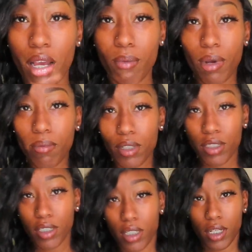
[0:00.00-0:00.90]
I probably
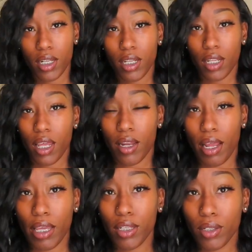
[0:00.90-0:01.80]
should have did this at
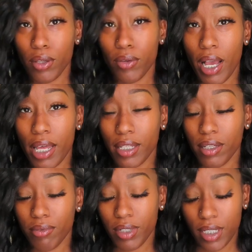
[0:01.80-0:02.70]
night so you guys
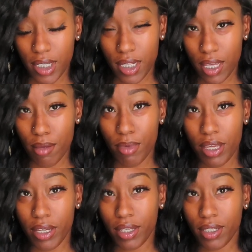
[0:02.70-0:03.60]
can really see it
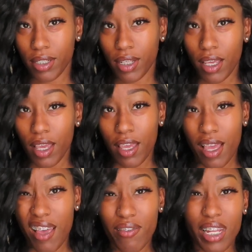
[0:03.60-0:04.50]
because
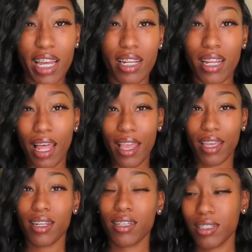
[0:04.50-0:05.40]
I feel like the
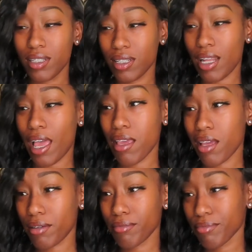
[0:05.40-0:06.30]
lighting is just
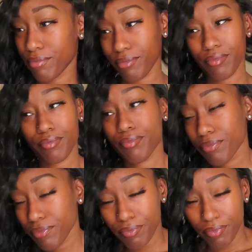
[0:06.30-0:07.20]
like
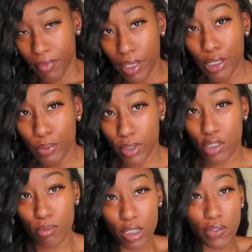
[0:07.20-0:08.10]
doing
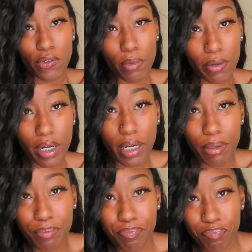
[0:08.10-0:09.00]
too much for me right
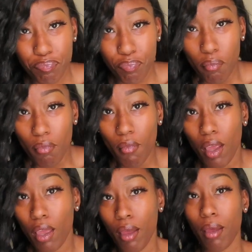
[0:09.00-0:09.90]
now.
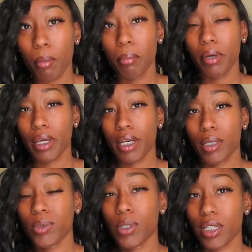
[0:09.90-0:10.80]
But
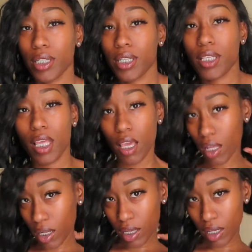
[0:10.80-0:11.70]
I'm going to
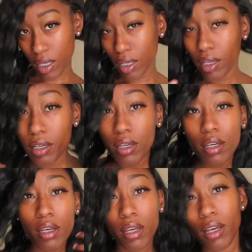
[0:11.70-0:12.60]
detangle it
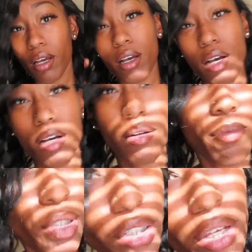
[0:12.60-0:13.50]
um, let
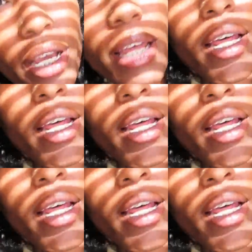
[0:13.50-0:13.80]
me show you guys